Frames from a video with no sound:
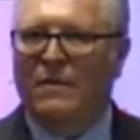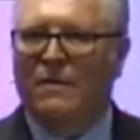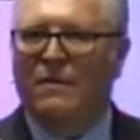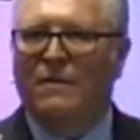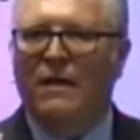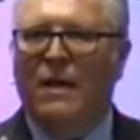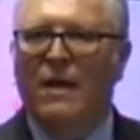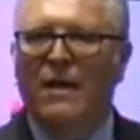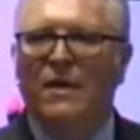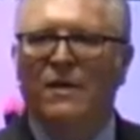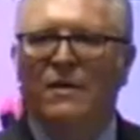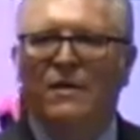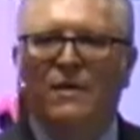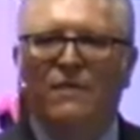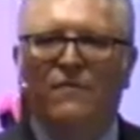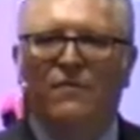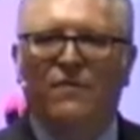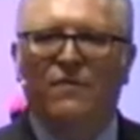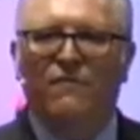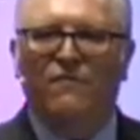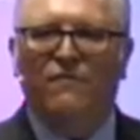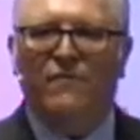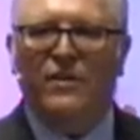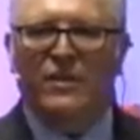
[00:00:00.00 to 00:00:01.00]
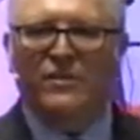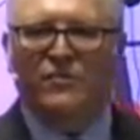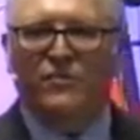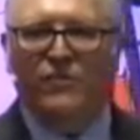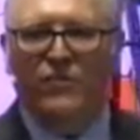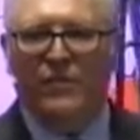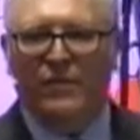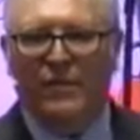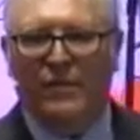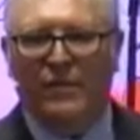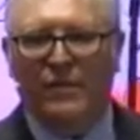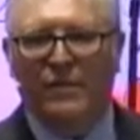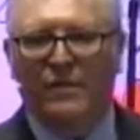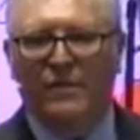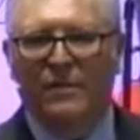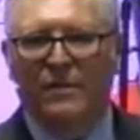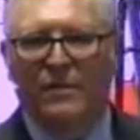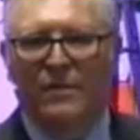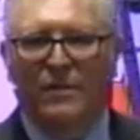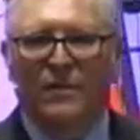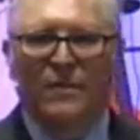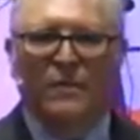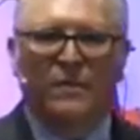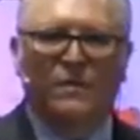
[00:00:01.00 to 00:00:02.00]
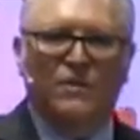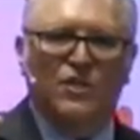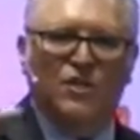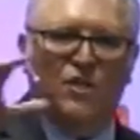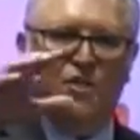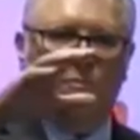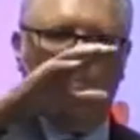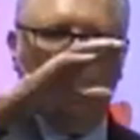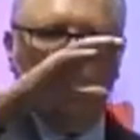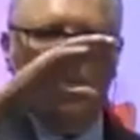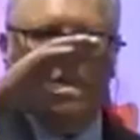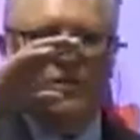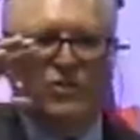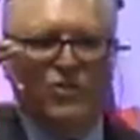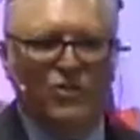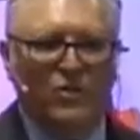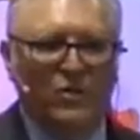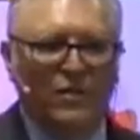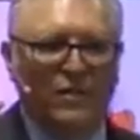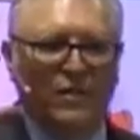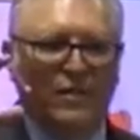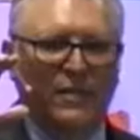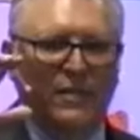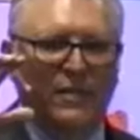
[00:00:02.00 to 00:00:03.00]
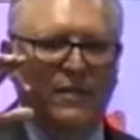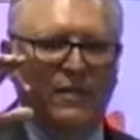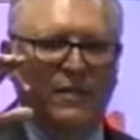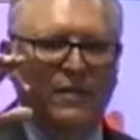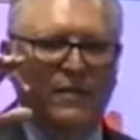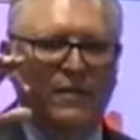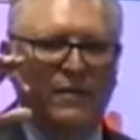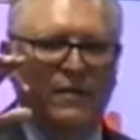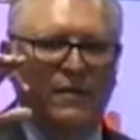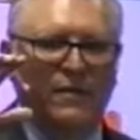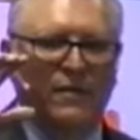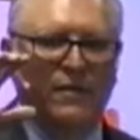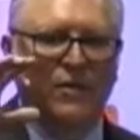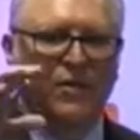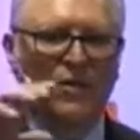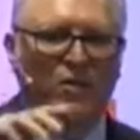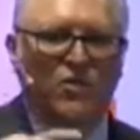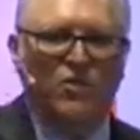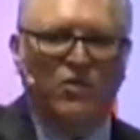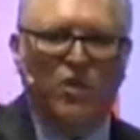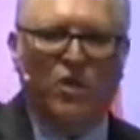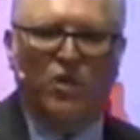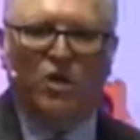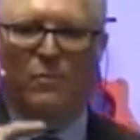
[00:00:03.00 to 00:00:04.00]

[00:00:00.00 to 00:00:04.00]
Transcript: gaining the victory spiritually, so